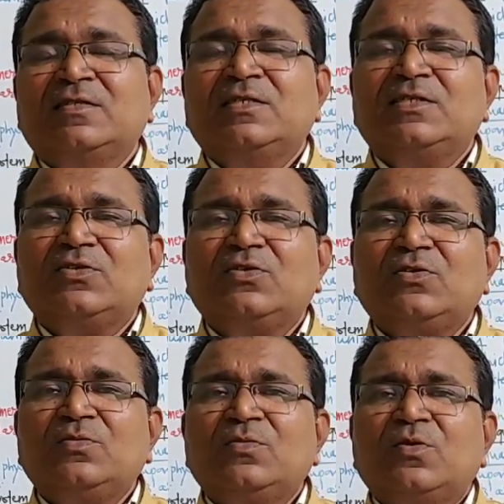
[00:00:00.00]

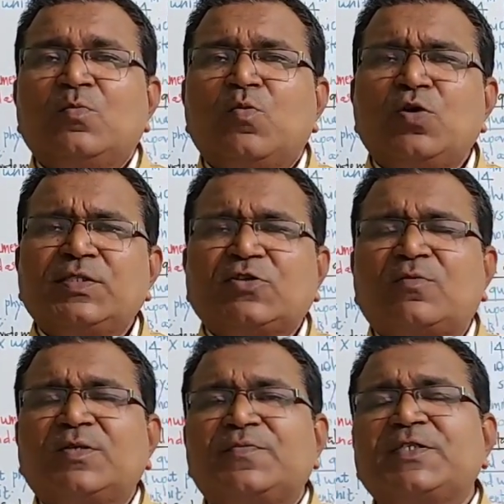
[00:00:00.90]
So most
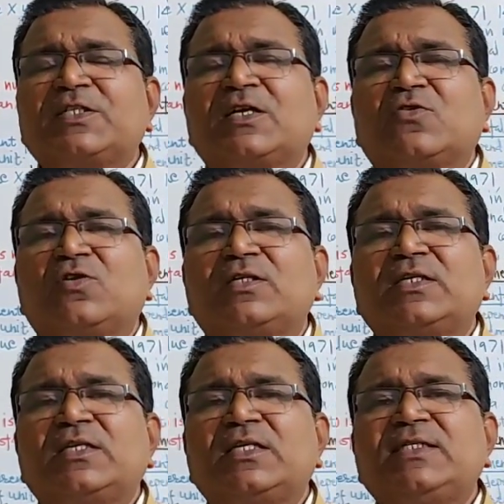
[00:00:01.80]
of the physical
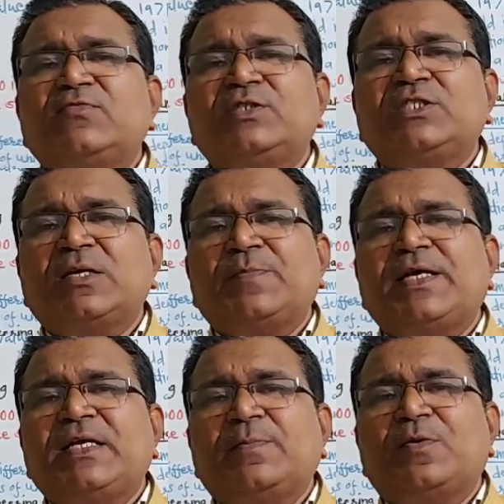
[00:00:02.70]
quantities which
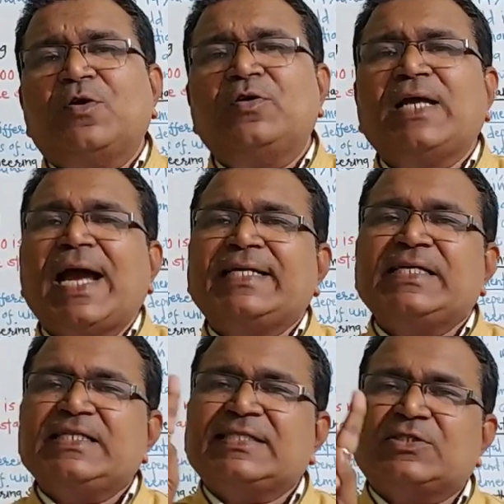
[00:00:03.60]
depend upon at
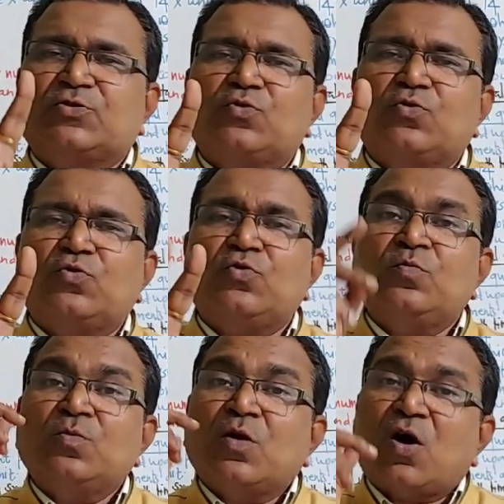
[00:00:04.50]
least 2
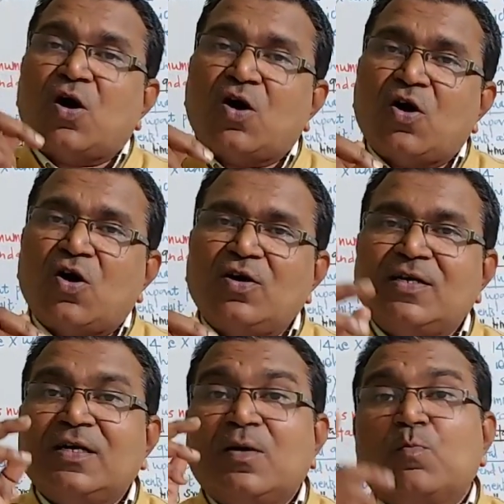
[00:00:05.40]

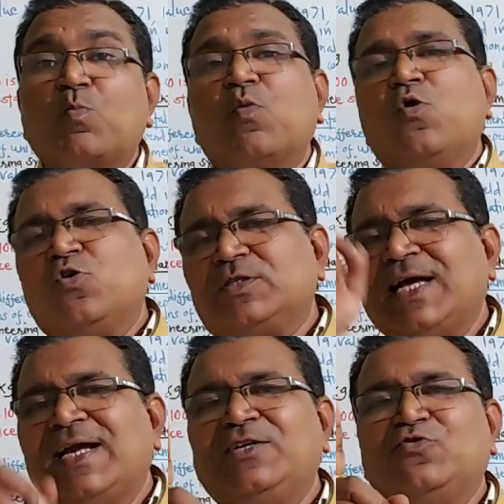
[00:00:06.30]
or more
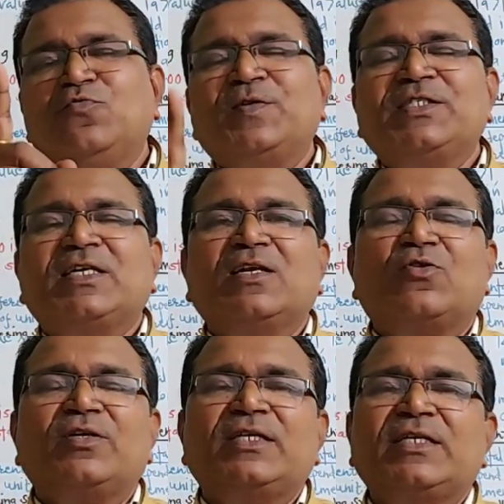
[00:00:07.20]
than 2 physical
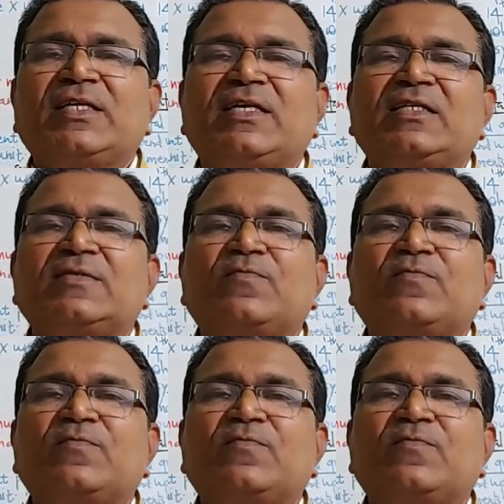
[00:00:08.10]
quantities